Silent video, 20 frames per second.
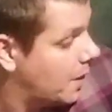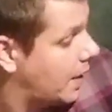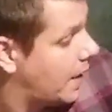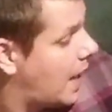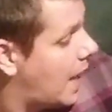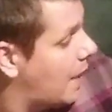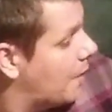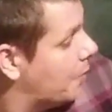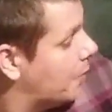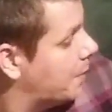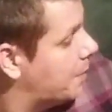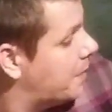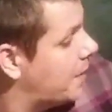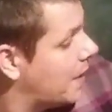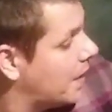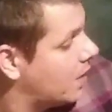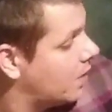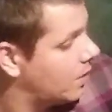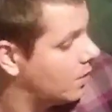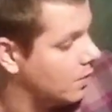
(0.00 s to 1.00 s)
what I would
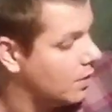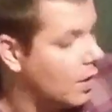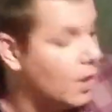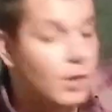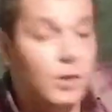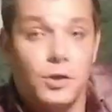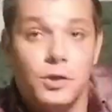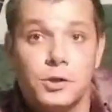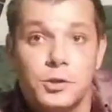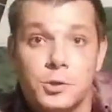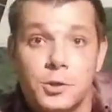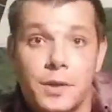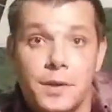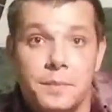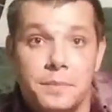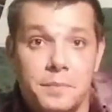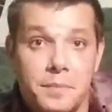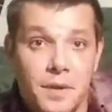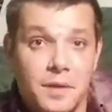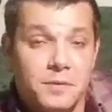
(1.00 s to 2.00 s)
pick on a longer
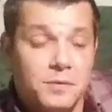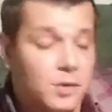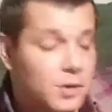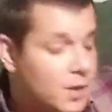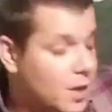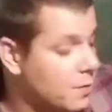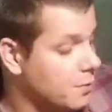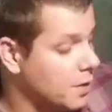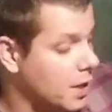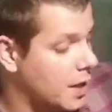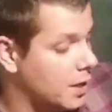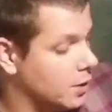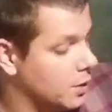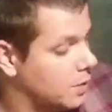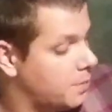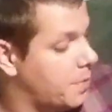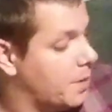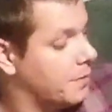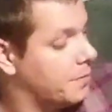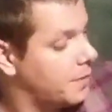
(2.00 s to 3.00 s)
trip, but for an overnighter
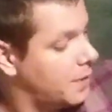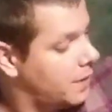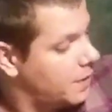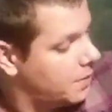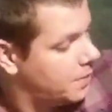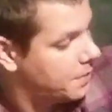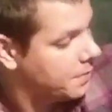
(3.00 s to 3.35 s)
it's perfect.